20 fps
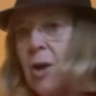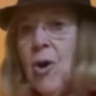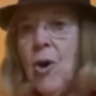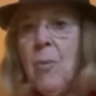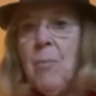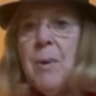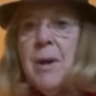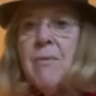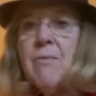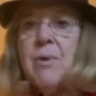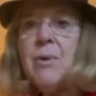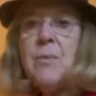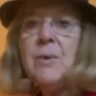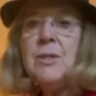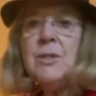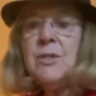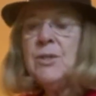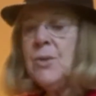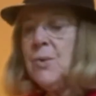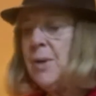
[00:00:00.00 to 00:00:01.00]
hope
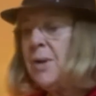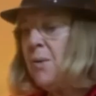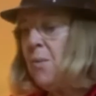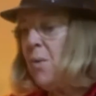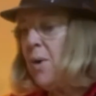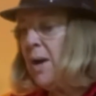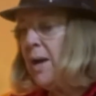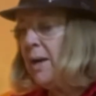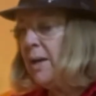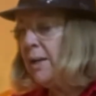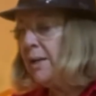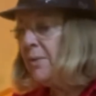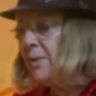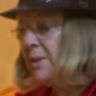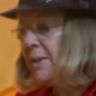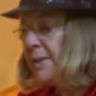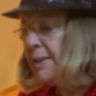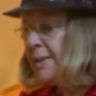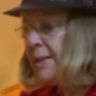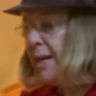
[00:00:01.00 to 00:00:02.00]
everyone's doing well in
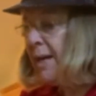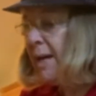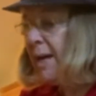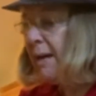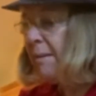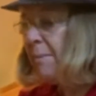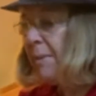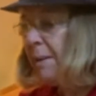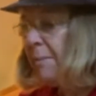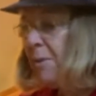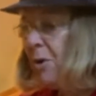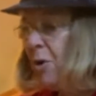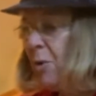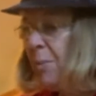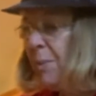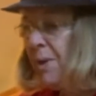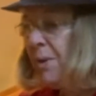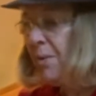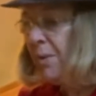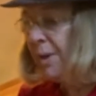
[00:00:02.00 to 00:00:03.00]
this time. I'm
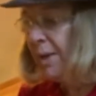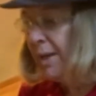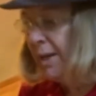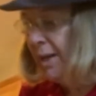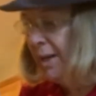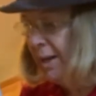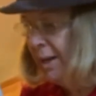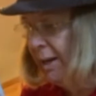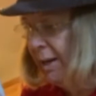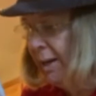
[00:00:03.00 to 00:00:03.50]
hoping we're getting,